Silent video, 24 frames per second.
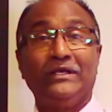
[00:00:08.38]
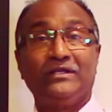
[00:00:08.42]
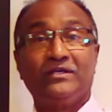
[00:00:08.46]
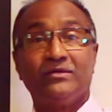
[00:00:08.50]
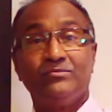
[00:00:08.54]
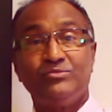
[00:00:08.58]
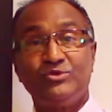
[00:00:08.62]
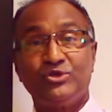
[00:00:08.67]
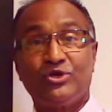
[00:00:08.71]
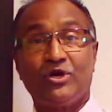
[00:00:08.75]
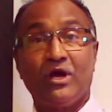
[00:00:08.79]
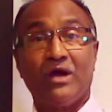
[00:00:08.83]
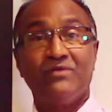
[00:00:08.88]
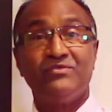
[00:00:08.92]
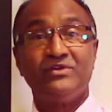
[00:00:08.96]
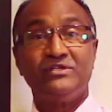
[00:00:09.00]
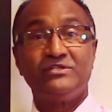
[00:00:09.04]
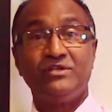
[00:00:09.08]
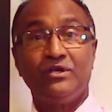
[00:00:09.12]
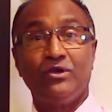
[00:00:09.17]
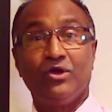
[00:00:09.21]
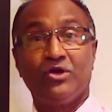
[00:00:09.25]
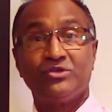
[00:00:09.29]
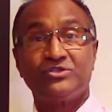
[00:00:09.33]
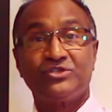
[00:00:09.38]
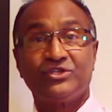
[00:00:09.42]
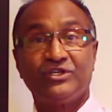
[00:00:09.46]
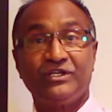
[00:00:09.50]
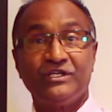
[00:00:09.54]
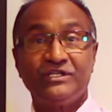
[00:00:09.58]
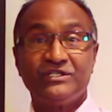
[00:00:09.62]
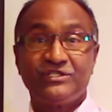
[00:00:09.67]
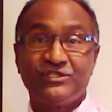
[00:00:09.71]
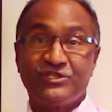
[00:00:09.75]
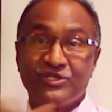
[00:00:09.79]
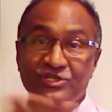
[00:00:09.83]
Welcome to KavetiLaw
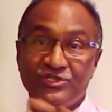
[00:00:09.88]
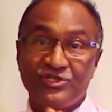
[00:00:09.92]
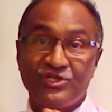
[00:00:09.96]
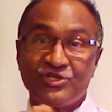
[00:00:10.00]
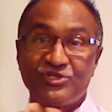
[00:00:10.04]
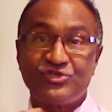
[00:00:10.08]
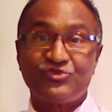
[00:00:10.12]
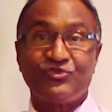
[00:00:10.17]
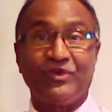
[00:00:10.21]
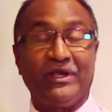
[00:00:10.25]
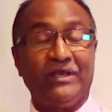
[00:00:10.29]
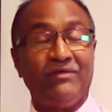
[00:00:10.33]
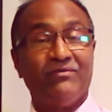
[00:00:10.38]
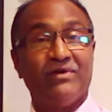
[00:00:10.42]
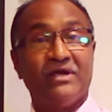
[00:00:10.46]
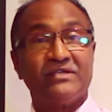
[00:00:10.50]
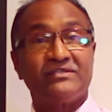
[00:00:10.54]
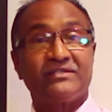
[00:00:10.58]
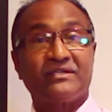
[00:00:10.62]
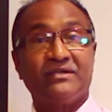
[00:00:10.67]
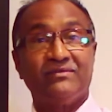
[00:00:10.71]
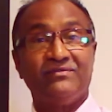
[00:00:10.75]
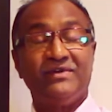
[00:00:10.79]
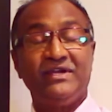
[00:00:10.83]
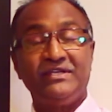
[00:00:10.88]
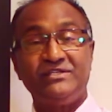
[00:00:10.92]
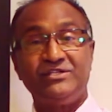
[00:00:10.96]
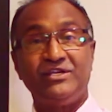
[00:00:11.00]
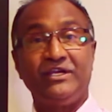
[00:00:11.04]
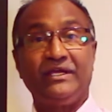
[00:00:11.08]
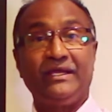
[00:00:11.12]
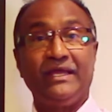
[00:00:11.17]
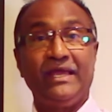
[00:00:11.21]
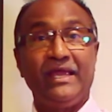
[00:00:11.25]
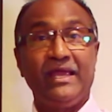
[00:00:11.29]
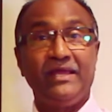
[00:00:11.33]
series. This is Srinivas
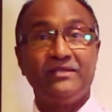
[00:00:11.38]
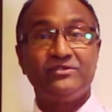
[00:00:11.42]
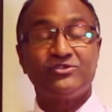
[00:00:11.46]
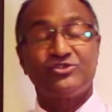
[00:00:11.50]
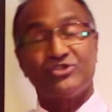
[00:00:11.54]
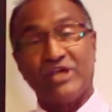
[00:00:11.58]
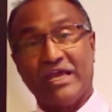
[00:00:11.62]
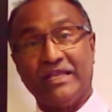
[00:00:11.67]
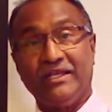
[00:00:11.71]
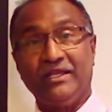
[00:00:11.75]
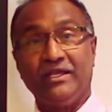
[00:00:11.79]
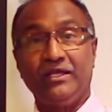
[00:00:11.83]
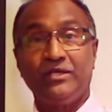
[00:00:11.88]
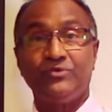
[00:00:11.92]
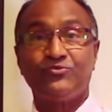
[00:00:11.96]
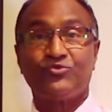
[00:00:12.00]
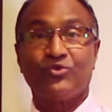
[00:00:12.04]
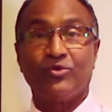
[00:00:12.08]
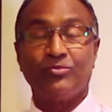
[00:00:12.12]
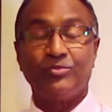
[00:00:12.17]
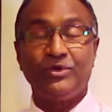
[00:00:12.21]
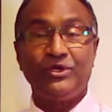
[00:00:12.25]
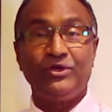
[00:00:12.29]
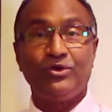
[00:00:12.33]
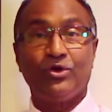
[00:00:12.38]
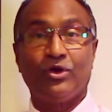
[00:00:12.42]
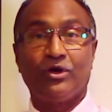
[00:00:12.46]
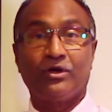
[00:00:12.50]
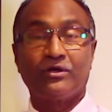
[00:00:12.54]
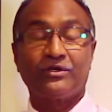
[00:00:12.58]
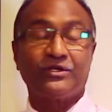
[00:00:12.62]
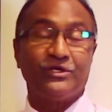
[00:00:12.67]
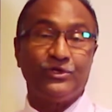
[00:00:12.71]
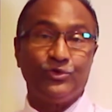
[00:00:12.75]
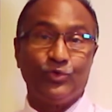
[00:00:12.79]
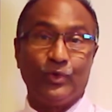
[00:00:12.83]
Kaveti again, signing in from New
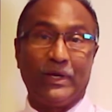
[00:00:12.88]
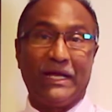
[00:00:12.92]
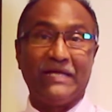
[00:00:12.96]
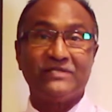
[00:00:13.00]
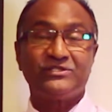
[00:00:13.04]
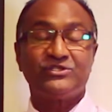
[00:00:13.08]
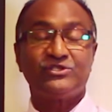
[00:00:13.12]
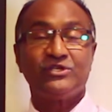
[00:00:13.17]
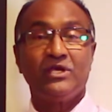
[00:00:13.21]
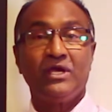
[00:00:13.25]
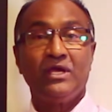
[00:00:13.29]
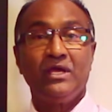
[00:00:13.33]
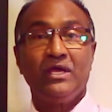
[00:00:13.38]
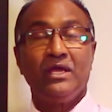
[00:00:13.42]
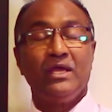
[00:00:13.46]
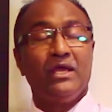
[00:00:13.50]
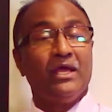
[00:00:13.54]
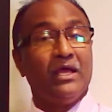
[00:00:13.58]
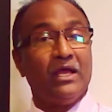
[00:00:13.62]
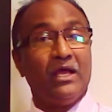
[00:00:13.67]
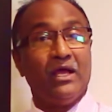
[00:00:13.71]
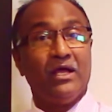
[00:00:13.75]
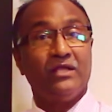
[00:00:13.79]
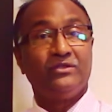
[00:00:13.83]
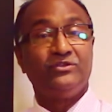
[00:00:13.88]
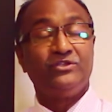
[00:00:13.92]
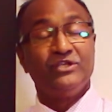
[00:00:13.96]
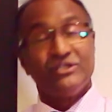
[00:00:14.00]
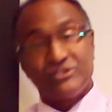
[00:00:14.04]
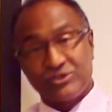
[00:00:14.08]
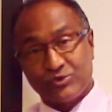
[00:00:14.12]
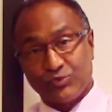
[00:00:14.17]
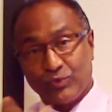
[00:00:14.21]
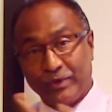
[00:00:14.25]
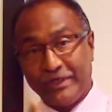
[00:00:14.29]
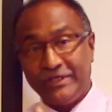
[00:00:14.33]
York, US.
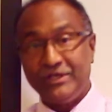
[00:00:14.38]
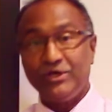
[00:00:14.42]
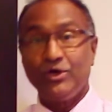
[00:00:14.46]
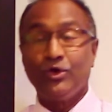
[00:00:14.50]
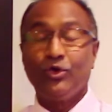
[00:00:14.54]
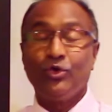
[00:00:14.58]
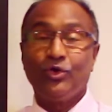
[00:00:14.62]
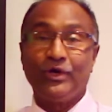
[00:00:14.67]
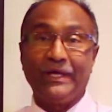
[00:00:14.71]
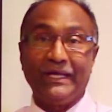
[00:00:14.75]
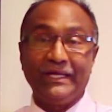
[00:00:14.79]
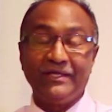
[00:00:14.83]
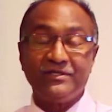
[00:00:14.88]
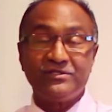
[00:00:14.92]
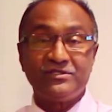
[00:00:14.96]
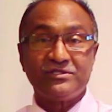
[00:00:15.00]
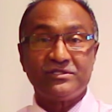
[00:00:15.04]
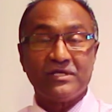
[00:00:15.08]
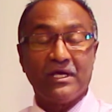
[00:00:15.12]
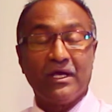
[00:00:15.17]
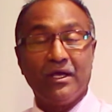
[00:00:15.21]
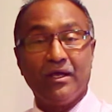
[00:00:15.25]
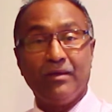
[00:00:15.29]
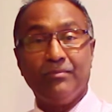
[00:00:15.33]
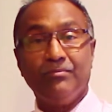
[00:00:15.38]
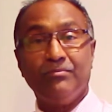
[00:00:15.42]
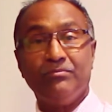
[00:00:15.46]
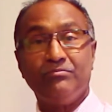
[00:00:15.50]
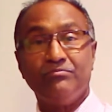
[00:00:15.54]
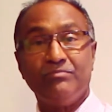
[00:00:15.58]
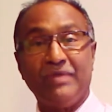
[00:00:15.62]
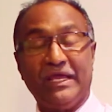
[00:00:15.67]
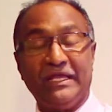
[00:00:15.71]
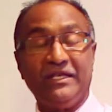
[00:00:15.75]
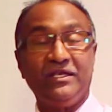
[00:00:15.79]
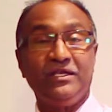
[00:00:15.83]
This video is
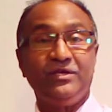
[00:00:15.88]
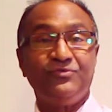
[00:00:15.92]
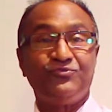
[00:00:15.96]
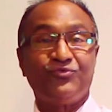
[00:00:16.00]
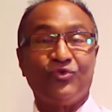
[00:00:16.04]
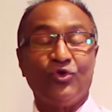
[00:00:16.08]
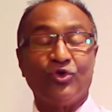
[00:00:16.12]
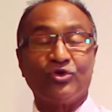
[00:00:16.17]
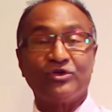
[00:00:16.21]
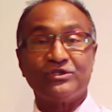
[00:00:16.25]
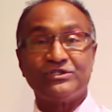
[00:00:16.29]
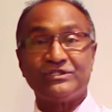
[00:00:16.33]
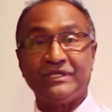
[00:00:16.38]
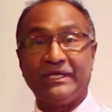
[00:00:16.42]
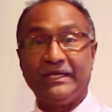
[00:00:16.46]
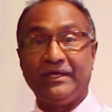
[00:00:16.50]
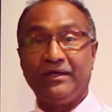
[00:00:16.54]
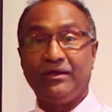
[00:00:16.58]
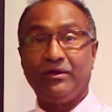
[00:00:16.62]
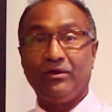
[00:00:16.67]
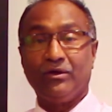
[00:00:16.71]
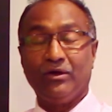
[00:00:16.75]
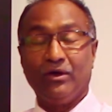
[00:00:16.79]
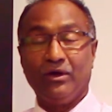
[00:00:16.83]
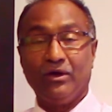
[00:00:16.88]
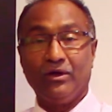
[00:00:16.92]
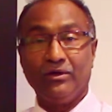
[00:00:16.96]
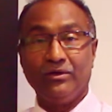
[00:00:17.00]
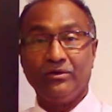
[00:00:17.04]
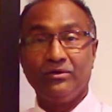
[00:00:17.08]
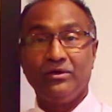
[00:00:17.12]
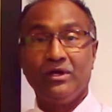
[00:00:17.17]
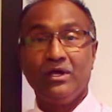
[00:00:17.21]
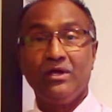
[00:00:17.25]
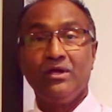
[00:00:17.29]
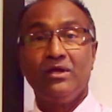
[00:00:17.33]
mainly focusing
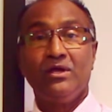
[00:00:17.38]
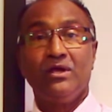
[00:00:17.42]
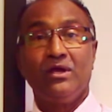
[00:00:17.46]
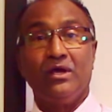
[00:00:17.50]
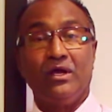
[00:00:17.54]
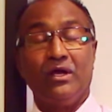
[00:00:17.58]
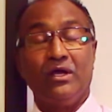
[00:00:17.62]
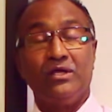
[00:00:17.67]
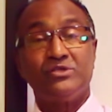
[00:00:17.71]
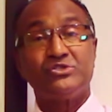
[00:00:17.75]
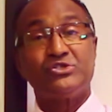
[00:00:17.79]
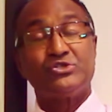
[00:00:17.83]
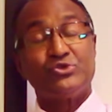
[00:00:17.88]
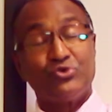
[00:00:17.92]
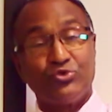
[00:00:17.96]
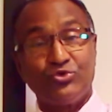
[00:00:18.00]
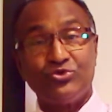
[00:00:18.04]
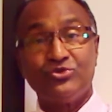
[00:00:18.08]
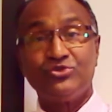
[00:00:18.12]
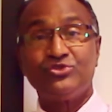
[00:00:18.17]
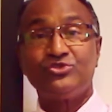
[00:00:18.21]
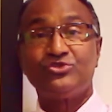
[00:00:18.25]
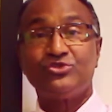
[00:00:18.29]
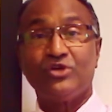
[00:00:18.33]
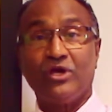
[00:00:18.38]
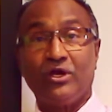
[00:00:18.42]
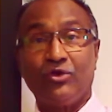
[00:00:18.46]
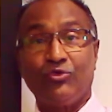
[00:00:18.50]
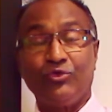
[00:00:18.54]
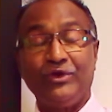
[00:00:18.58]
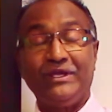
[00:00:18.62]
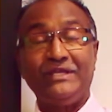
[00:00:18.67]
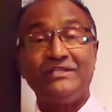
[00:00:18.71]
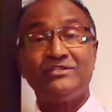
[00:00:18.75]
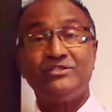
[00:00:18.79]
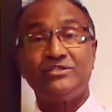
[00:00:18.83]
on students'
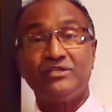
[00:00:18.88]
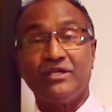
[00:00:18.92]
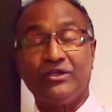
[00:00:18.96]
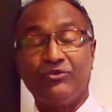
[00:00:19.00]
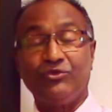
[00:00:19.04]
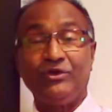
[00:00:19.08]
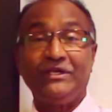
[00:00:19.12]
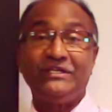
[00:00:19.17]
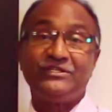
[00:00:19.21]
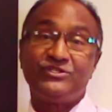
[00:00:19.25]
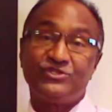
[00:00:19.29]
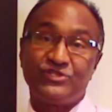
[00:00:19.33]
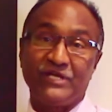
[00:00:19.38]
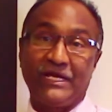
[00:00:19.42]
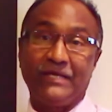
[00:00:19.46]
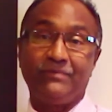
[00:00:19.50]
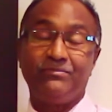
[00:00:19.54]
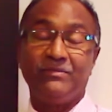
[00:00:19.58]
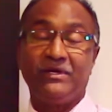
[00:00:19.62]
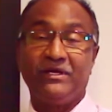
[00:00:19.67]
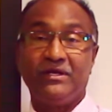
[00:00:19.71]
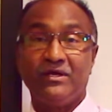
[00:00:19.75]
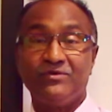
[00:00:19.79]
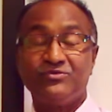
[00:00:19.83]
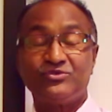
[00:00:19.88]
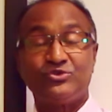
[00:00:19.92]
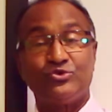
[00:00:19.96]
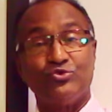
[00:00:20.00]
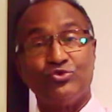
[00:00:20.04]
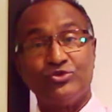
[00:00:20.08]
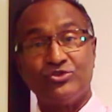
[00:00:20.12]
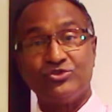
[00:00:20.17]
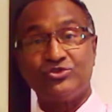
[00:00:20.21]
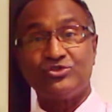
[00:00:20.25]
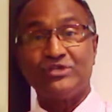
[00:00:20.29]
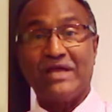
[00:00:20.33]
reinstatement of
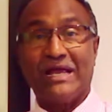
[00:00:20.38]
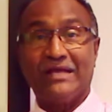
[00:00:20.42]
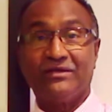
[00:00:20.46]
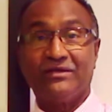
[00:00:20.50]
student